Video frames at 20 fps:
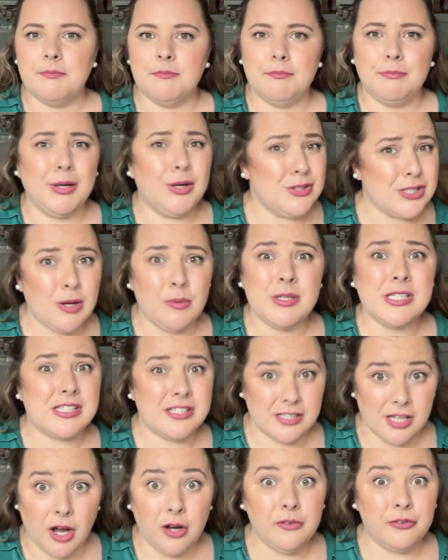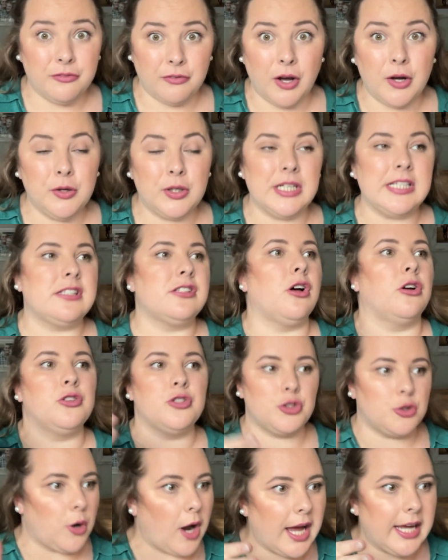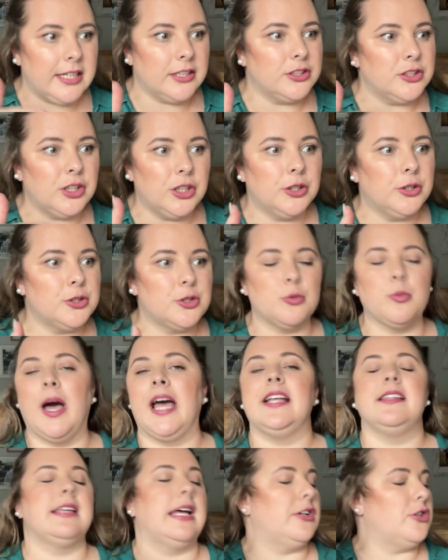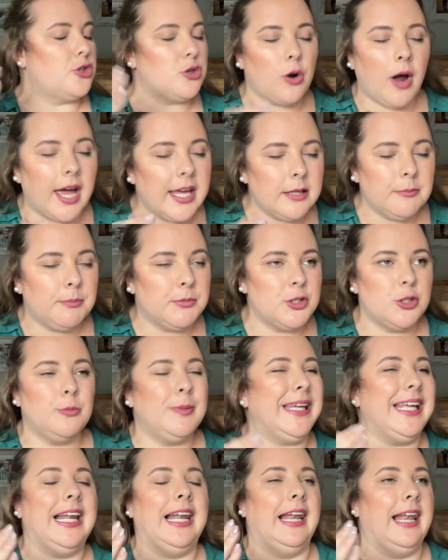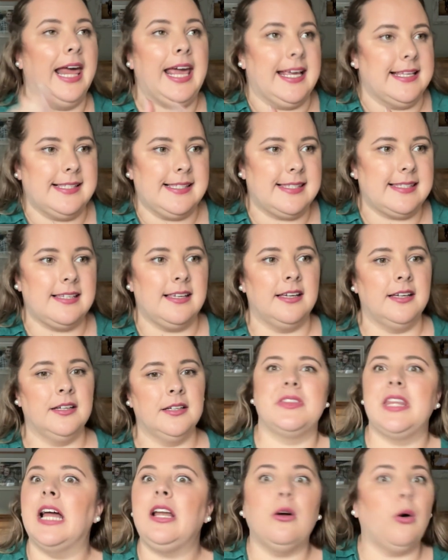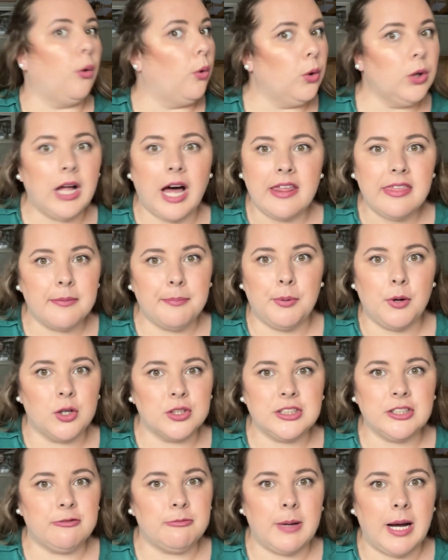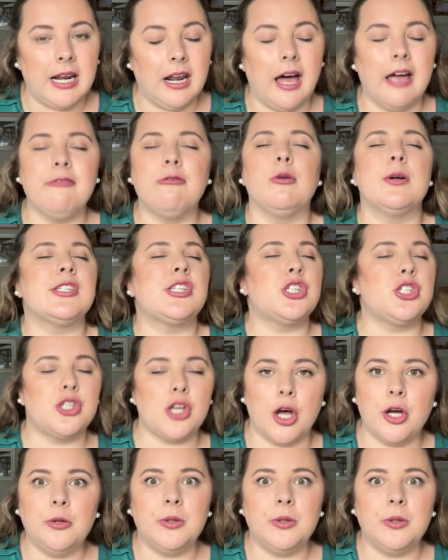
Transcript: Because I was so focused on trying to lose weight and trying to be less that all other parts of my life was so